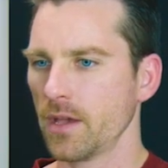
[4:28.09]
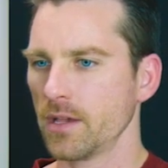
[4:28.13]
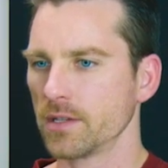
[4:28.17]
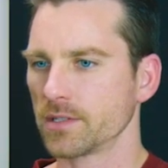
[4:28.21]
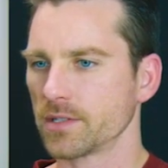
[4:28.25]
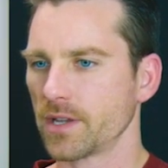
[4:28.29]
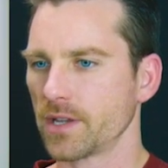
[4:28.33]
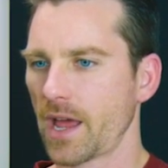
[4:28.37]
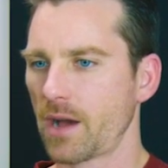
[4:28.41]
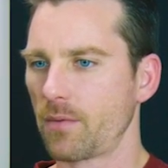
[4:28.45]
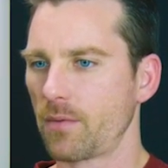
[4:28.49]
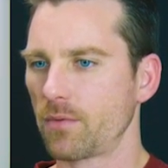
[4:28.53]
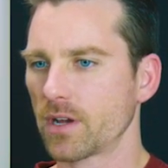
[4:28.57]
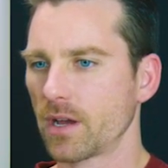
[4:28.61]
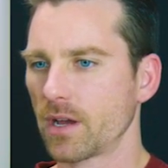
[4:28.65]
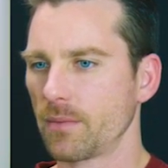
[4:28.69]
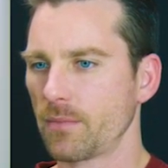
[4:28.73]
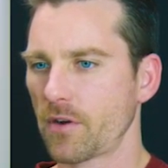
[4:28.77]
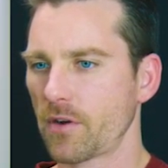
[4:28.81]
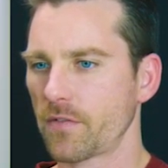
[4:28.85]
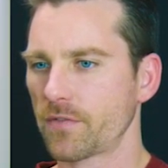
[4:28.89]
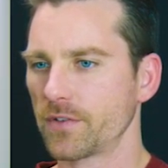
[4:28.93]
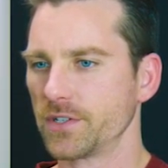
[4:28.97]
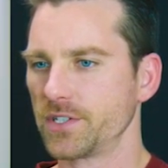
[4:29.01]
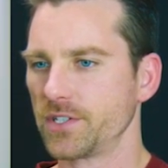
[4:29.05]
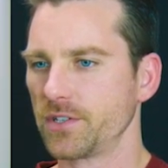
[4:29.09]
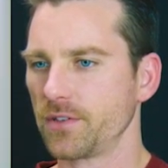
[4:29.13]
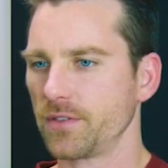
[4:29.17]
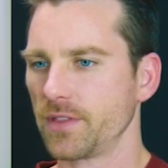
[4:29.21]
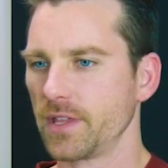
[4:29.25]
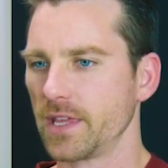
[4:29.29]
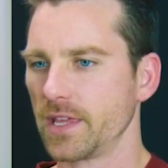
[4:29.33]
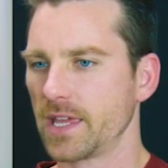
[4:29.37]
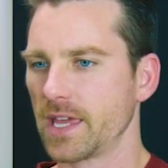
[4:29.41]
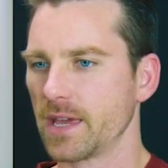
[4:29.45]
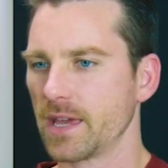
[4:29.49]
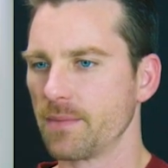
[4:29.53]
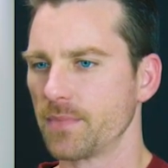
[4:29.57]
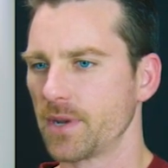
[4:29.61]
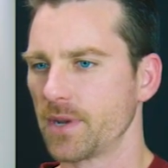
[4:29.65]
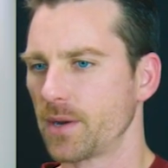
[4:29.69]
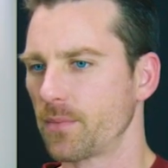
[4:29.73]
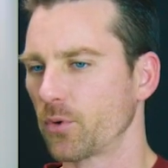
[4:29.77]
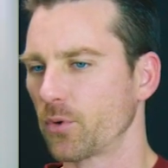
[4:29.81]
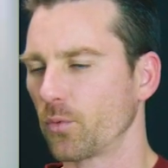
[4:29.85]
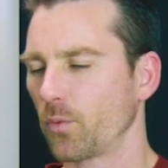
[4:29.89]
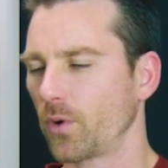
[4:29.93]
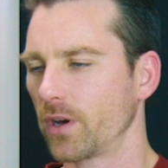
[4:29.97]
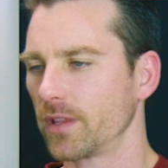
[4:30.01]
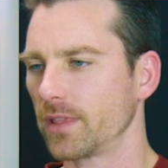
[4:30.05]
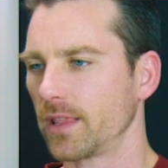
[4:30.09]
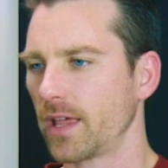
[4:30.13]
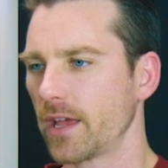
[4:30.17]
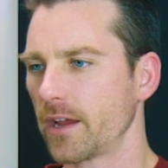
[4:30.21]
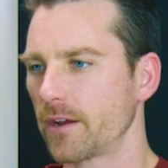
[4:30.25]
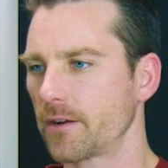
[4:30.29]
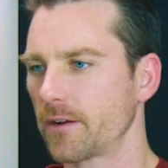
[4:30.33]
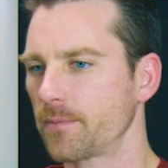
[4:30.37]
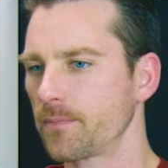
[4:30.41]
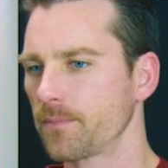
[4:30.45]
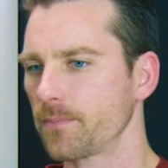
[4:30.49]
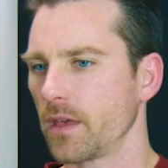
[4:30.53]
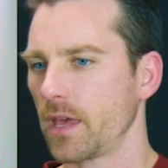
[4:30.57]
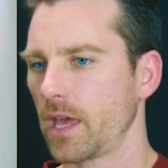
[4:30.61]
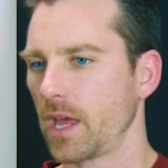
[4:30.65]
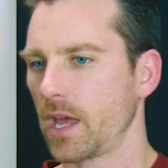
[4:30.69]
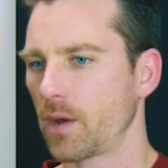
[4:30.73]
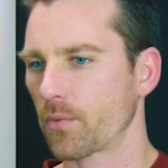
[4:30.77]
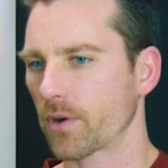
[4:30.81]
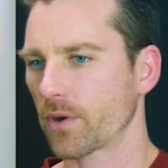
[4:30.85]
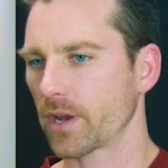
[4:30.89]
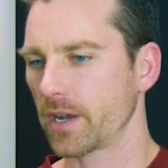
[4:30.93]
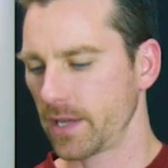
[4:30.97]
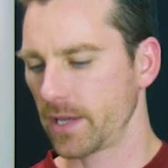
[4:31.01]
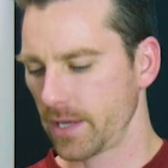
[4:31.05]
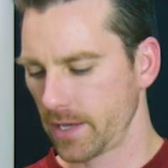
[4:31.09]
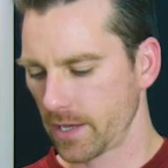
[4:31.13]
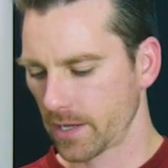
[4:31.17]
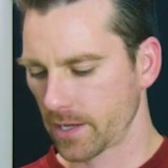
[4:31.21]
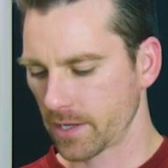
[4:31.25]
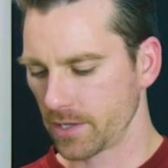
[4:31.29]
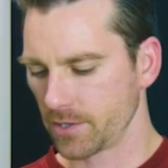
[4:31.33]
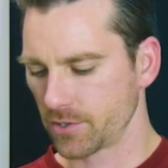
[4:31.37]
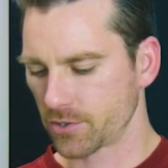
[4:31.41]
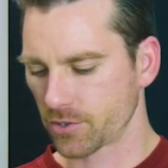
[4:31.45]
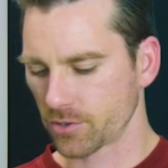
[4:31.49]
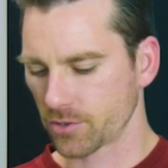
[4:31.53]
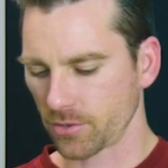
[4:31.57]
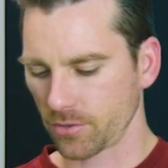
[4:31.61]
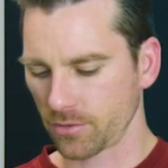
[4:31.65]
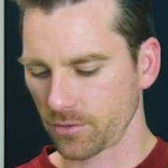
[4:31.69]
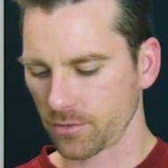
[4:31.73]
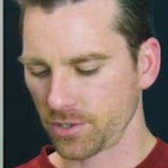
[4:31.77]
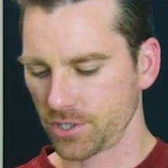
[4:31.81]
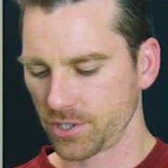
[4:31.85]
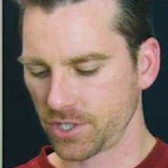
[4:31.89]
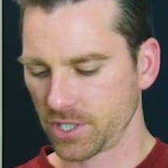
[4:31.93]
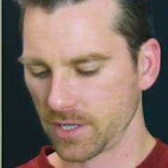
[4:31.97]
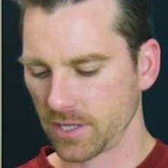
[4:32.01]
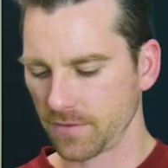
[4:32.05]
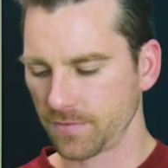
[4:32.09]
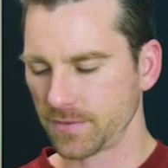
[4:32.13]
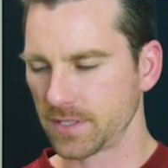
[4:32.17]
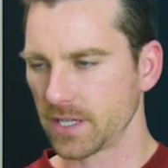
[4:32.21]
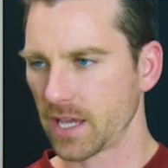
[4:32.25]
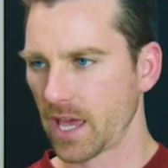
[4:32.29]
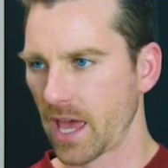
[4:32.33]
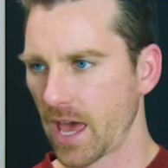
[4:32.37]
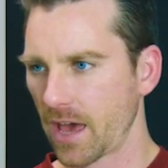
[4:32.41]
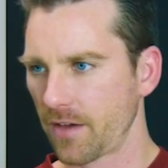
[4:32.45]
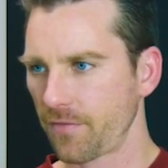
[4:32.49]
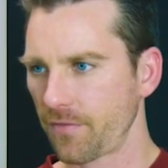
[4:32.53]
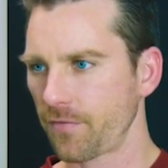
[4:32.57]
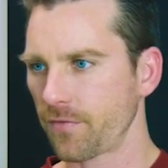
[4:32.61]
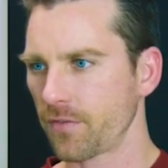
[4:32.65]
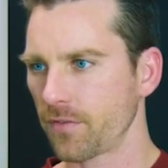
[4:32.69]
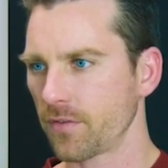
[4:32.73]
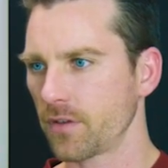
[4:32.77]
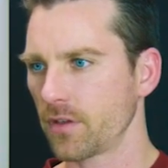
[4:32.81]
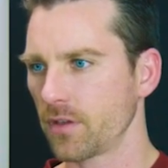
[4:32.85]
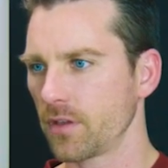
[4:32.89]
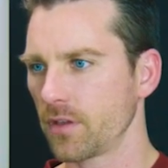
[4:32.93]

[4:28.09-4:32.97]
So now we'll come over to the GIMP number 1 layer, and we're going to hit Control-Shift-F,